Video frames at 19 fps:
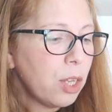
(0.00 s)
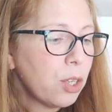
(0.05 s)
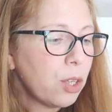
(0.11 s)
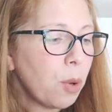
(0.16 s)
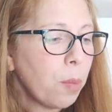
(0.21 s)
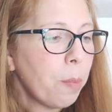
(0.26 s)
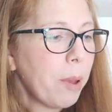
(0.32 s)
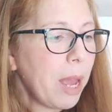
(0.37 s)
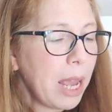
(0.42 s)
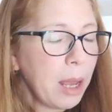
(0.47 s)

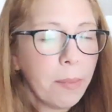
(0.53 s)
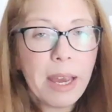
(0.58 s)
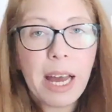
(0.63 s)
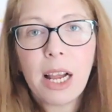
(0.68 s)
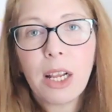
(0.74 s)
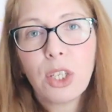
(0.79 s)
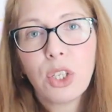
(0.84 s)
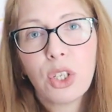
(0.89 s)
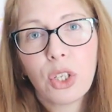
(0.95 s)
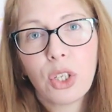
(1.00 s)
So maybe
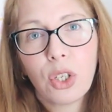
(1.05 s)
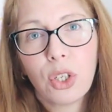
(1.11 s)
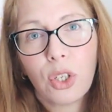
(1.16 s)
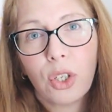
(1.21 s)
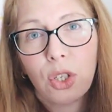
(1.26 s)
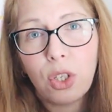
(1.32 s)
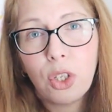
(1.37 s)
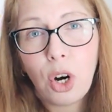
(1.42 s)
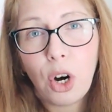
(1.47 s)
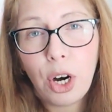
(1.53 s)
I'll
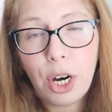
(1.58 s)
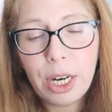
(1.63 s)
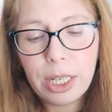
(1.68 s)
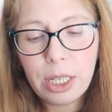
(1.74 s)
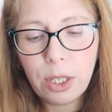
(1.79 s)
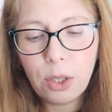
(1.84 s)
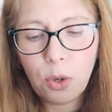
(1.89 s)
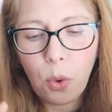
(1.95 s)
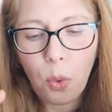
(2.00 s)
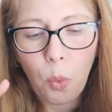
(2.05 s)

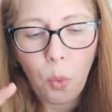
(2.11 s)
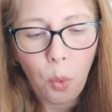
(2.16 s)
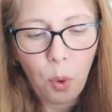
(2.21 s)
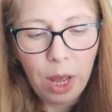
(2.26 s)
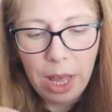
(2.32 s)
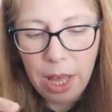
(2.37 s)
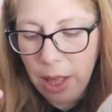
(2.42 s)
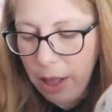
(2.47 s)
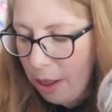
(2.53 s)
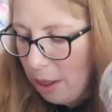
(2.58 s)
start
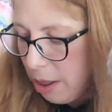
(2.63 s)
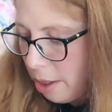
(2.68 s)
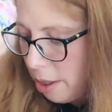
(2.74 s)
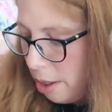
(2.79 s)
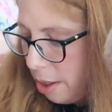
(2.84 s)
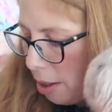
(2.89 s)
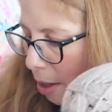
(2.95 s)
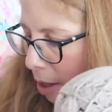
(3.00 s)
with